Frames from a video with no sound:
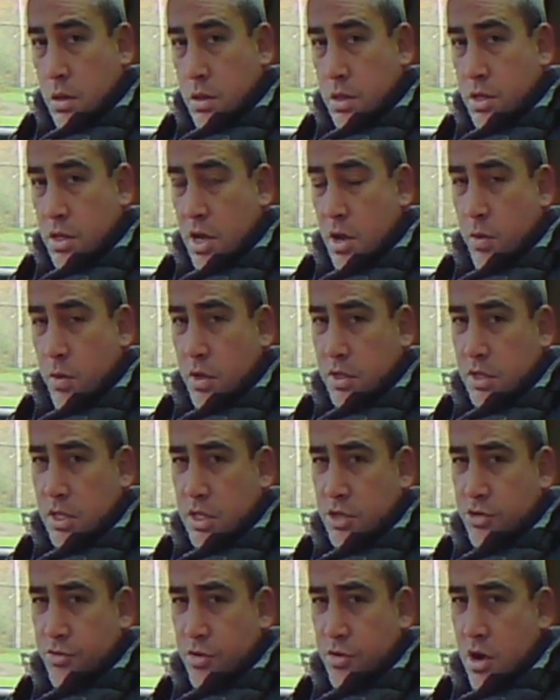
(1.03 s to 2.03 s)
Today we are
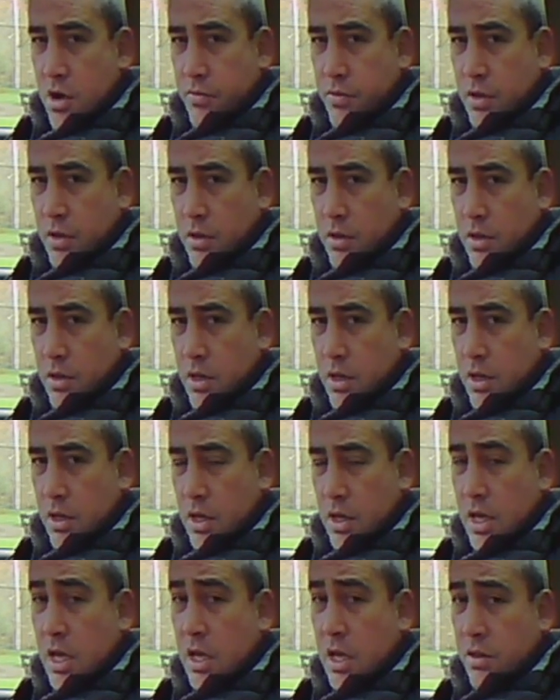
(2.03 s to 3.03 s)
test driving
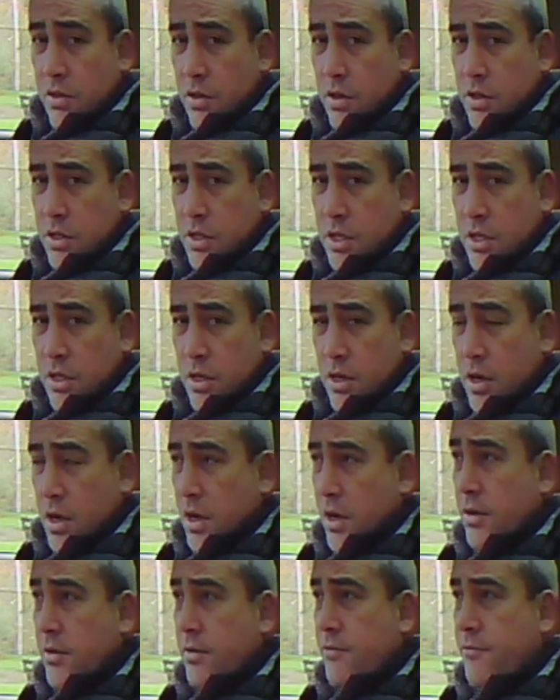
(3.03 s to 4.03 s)
the
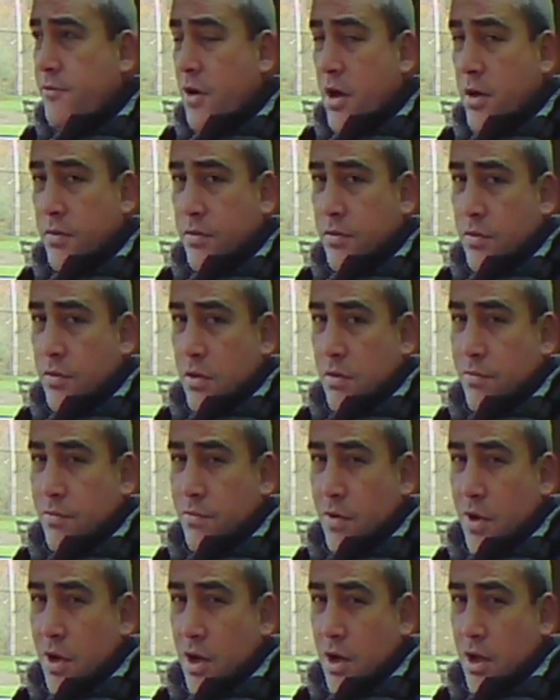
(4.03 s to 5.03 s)
E39
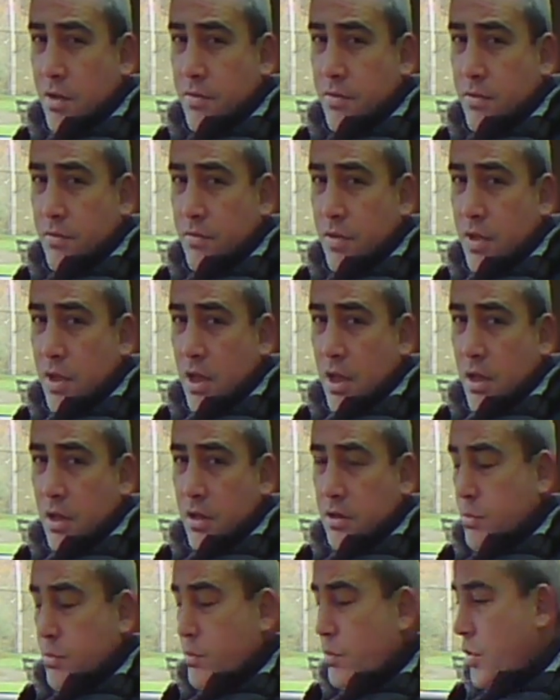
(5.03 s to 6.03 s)
535
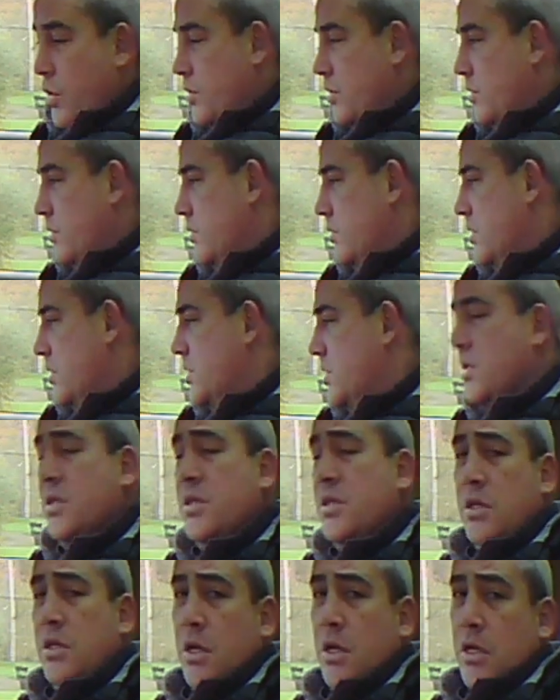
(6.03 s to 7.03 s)
V8 model. This
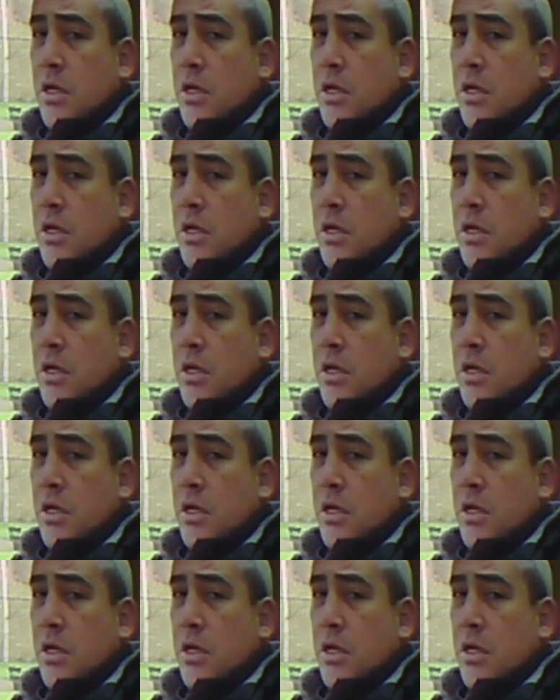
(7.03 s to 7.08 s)
is the